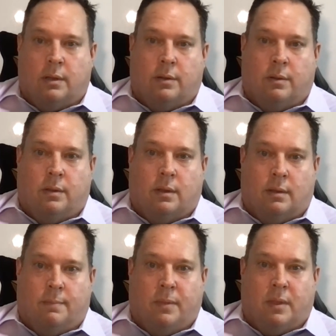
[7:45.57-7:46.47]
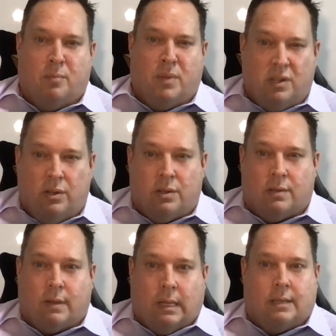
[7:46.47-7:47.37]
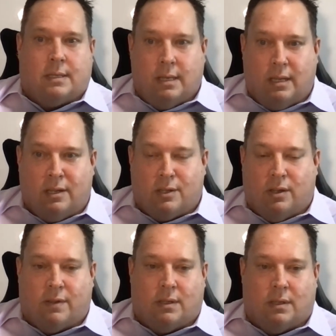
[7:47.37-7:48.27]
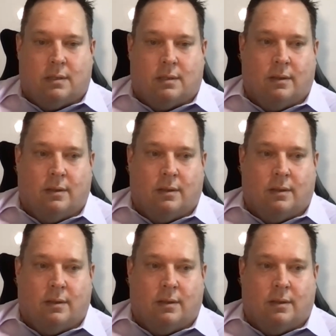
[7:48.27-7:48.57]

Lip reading: the misuse of cloud syncing services,